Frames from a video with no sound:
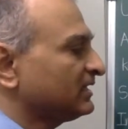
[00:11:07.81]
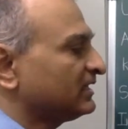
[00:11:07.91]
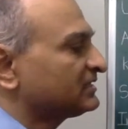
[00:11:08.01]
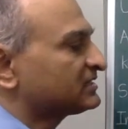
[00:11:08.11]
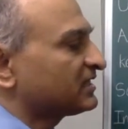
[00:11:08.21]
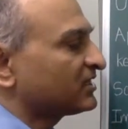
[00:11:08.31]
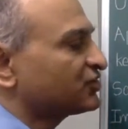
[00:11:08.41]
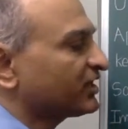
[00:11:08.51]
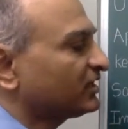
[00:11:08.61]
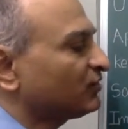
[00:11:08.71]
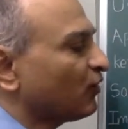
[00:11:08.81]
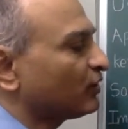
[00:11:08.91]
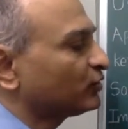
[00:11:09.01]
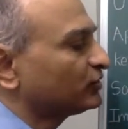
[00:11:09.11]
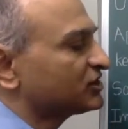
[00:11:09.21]
is surjective
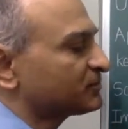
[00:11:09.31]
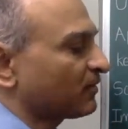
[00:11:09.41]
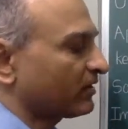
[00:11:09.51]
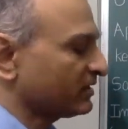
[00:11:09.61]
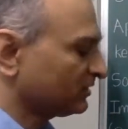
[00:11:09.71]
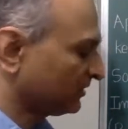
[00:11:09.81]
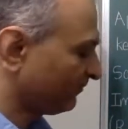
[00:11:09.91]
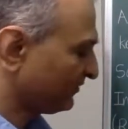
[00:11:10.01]
onto this product